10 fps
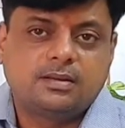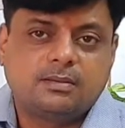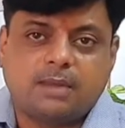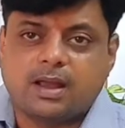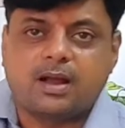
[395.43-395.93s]

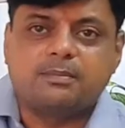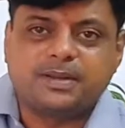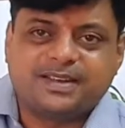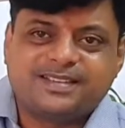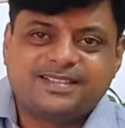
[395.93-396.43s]
my company.
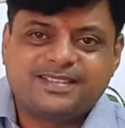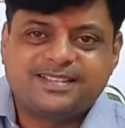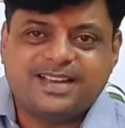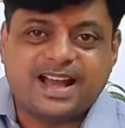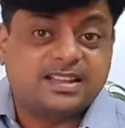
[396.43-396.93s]

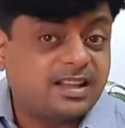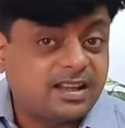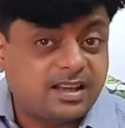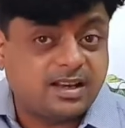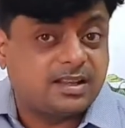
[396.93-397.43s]
And then
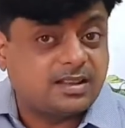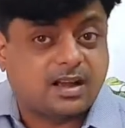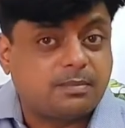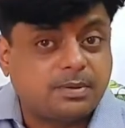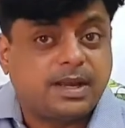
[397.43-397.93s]
again in the company